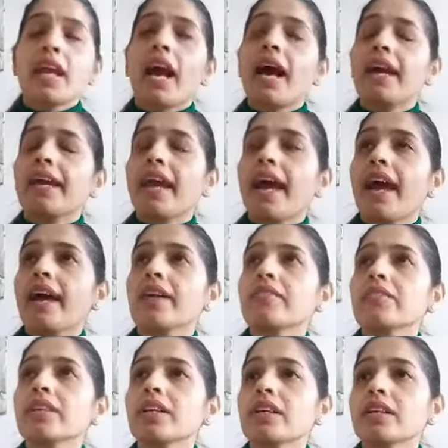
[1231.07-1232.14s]
I
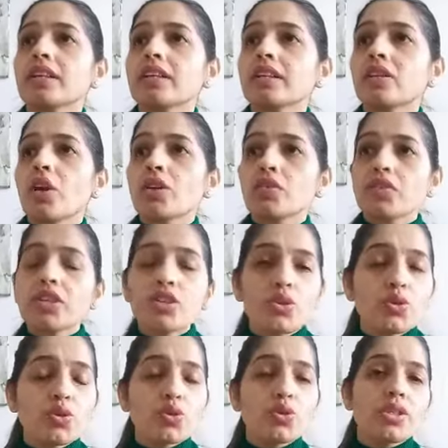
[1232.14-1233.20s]
have a lot of
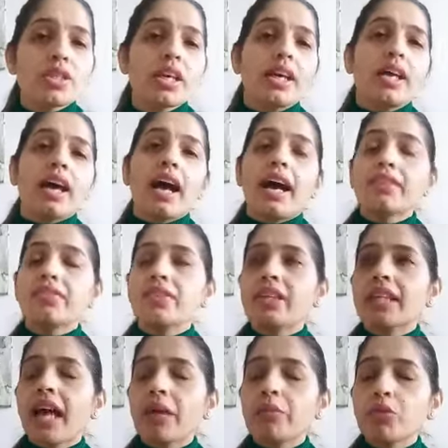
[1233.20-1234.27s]
issues, I
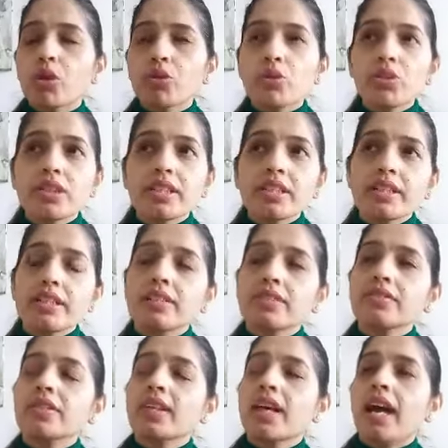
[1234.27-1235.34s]
feel I'm not good enough,